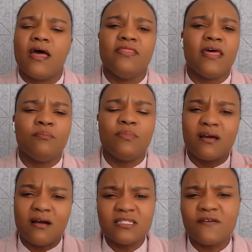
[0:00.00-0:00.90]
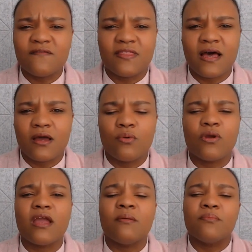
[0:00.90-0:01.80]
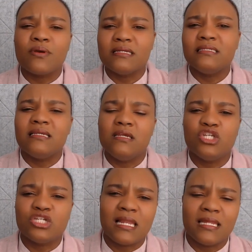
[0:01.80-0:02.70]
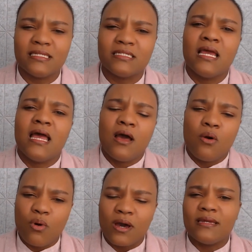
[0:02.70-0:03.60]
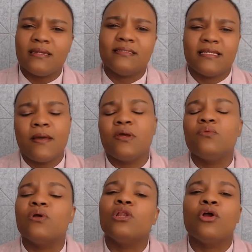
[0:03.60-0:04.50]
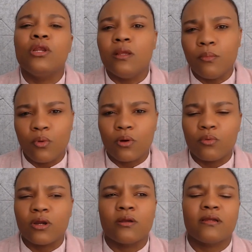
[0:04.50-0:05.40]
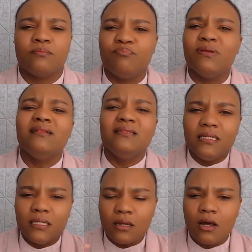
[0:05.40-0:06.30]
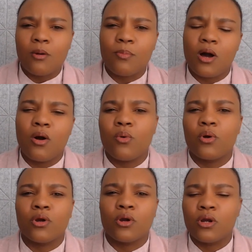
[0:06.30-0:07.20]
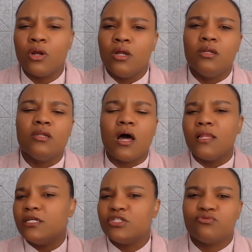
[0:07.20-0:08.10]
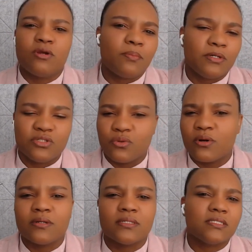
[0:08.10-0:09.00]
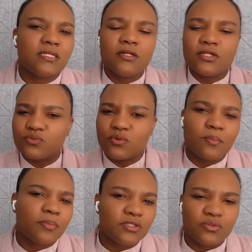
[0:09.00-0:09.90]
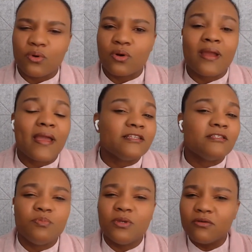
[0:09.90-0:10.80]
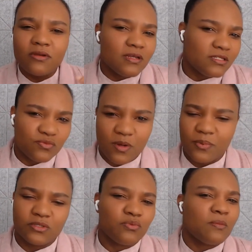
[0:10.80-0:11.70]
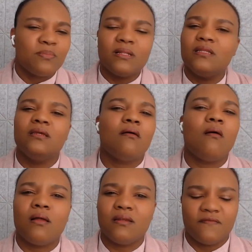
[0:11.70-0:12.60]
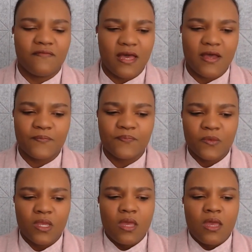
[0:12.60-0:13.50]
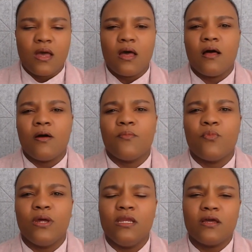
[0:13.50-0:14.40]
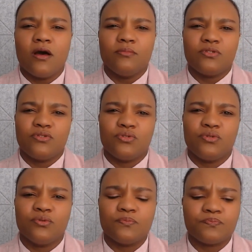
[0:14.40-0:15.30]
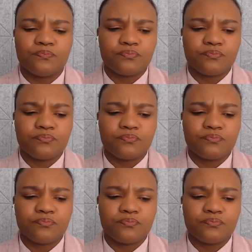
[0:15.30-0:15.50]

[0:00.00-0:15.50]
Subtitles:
then because of that, we're embracing each challenge one at a time and we're learning more. We're building up our knowledge repertoire, skills repertoire, experience repertoire. We're building all of that. When it comes to